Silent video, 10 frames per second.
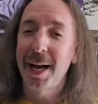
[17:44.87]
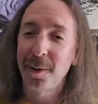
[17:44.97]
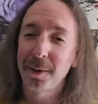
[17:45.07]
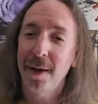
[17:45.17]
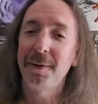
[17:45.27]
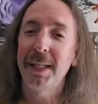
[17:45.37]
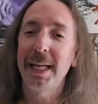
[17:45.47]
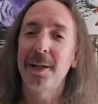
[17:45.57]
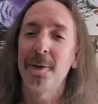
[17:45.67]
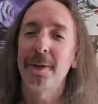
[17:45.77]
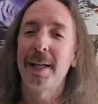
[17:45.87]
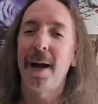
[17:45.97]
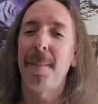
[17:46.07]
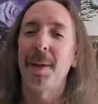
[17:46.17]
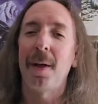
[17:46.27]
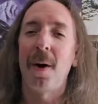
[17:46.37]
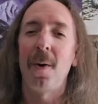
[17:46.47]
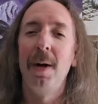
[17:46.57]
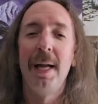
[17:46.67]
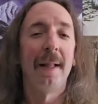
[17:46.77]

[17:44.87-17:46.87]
I would love to get yours down below.